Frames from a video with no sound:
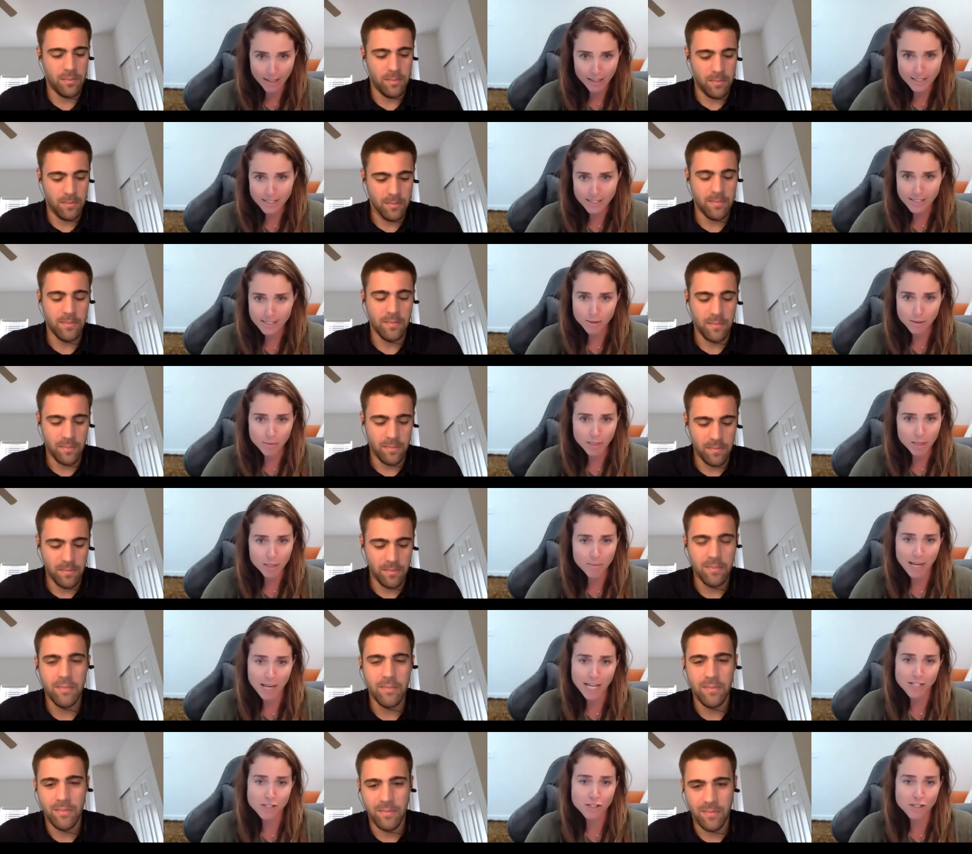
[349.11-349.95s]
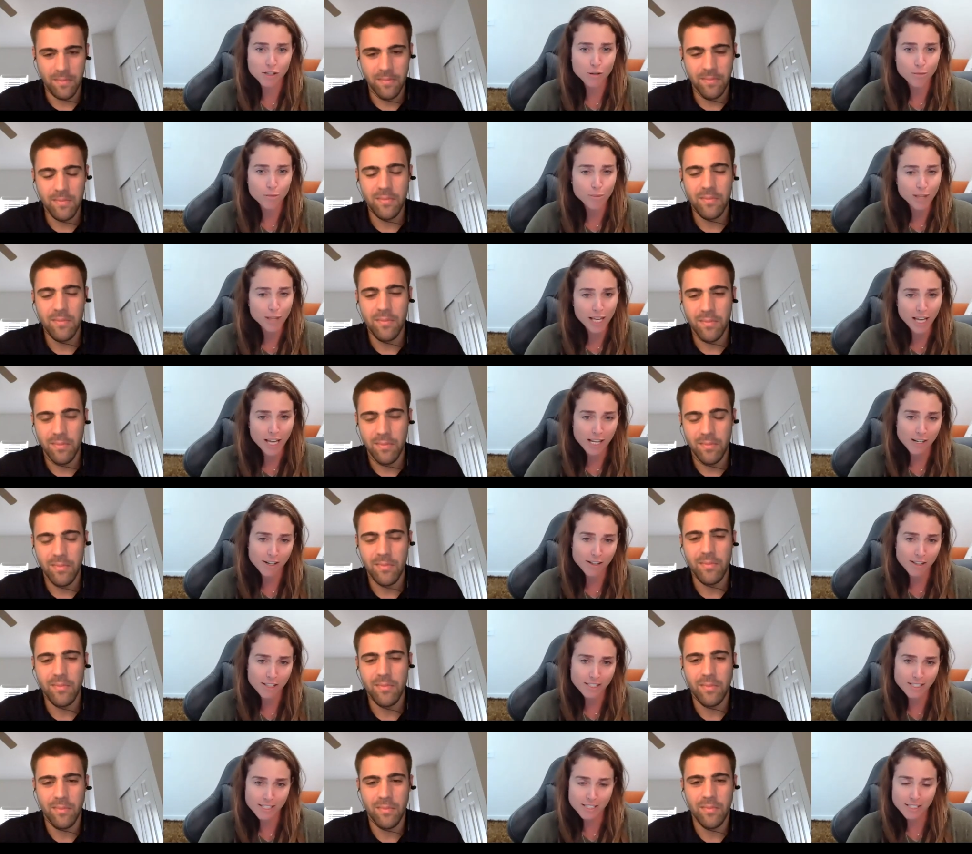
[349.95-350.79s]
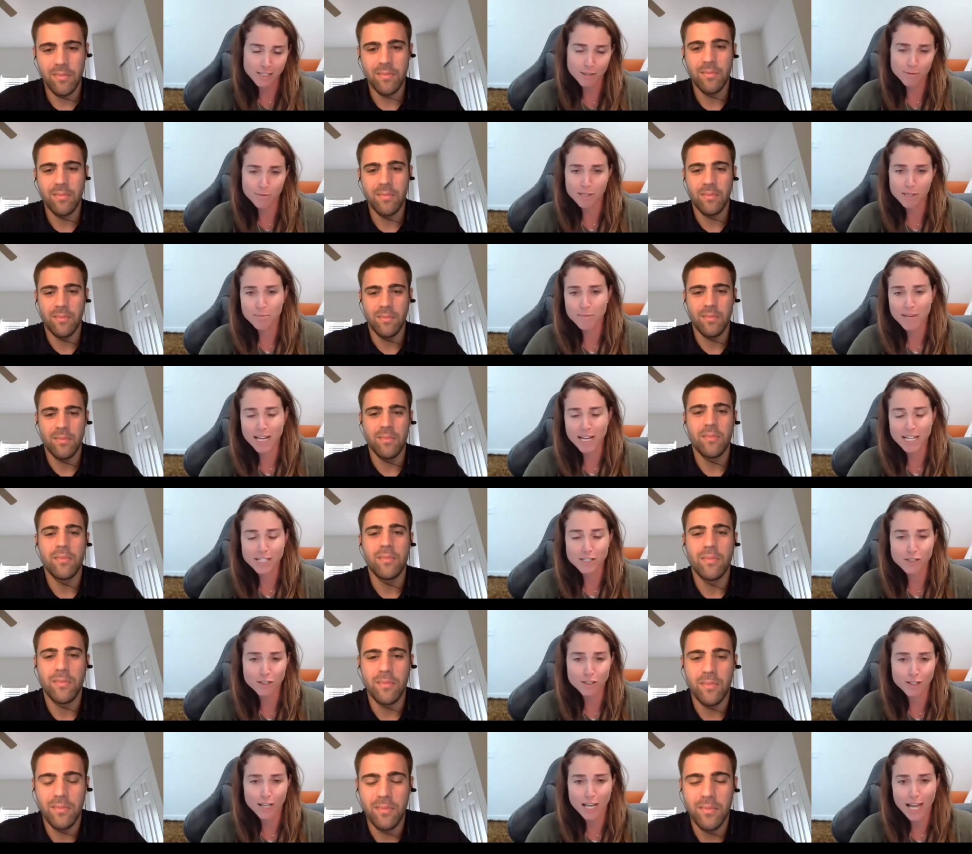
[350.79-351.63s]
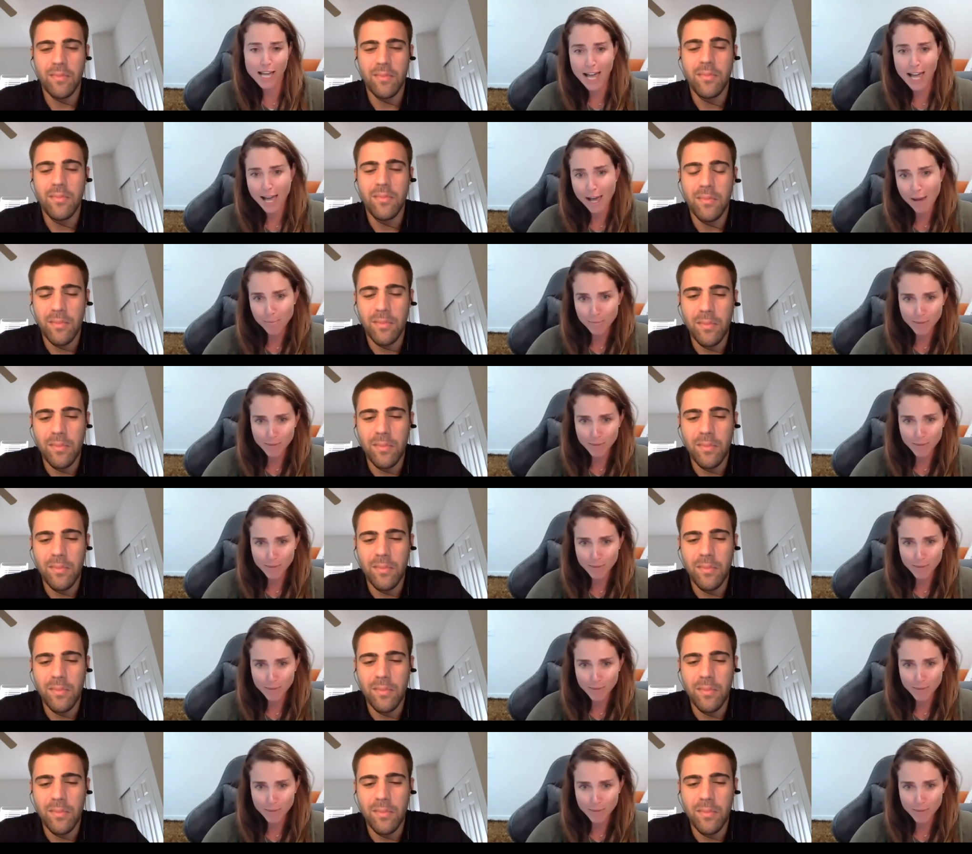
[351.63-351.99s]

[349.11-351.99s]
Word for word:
Speaker 1: This is going to be the magical planner. This is going to be the magical app.